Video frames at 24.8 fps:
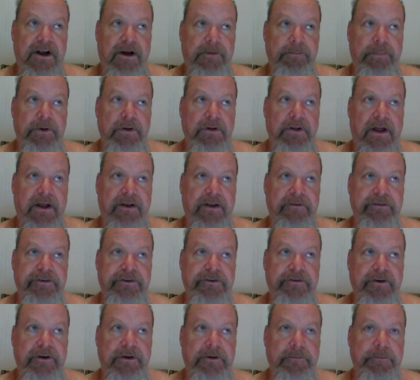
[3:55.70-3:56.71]
a couple live
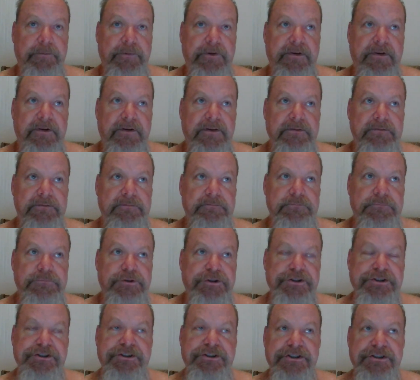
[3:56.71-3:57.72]
streams
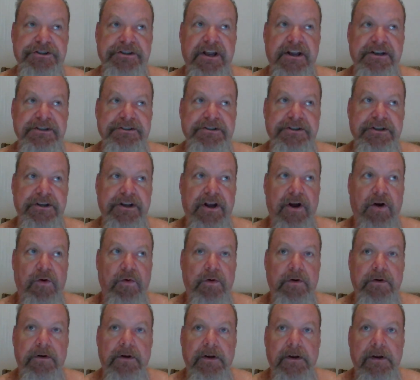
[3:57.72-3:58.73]
just to test it
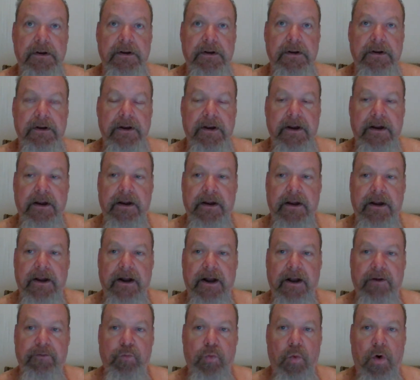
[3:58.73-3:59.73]
out,
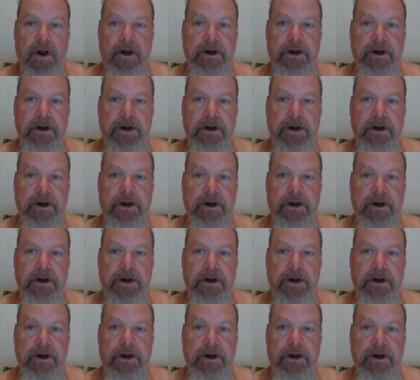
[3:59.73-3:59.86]
and I'm